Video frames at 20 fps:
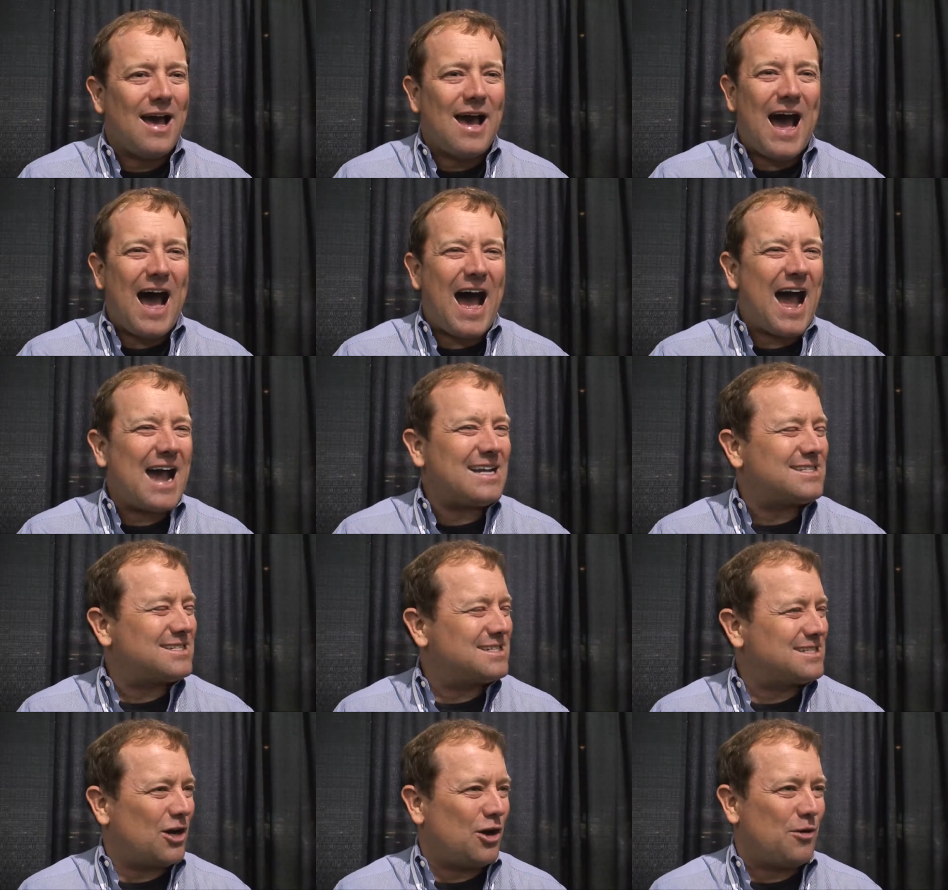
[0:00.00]
I
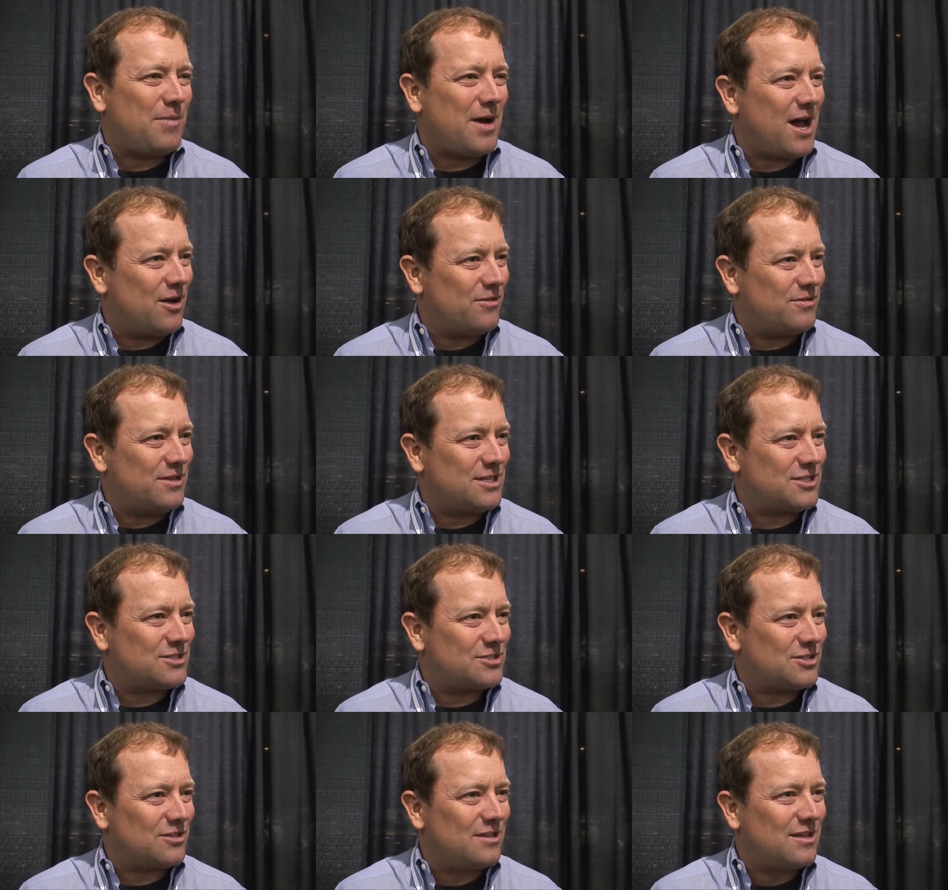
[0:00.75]
sell
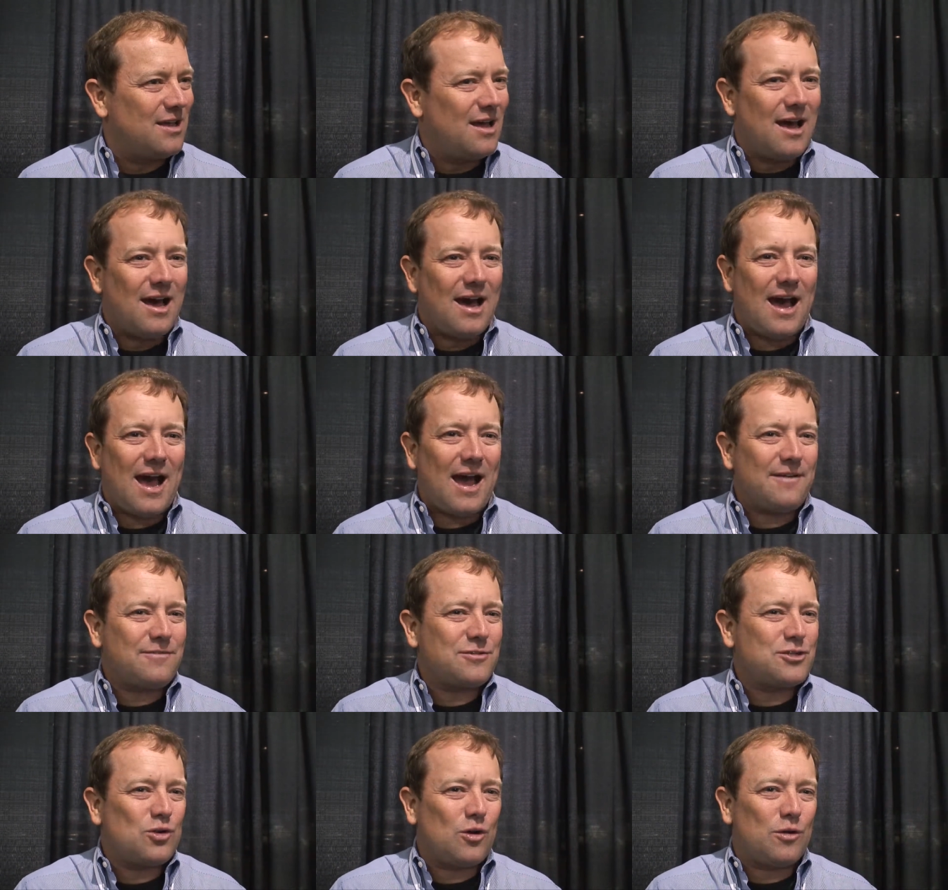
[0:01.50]
biodiesel.
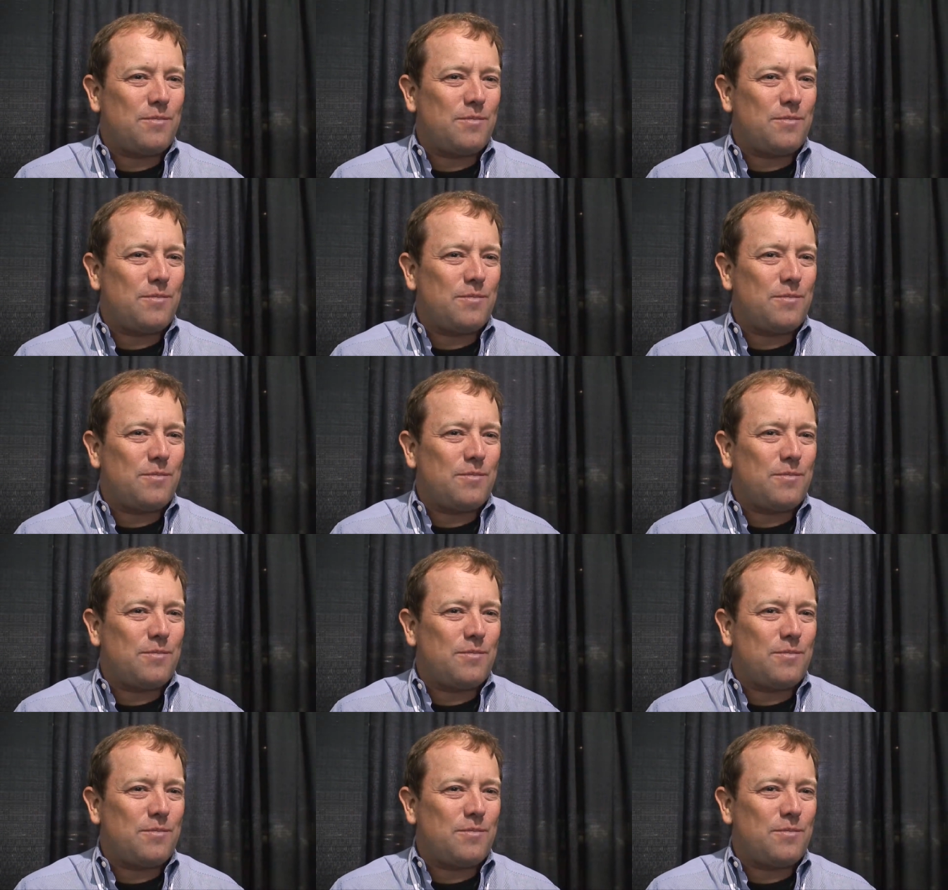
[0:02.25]
I've sold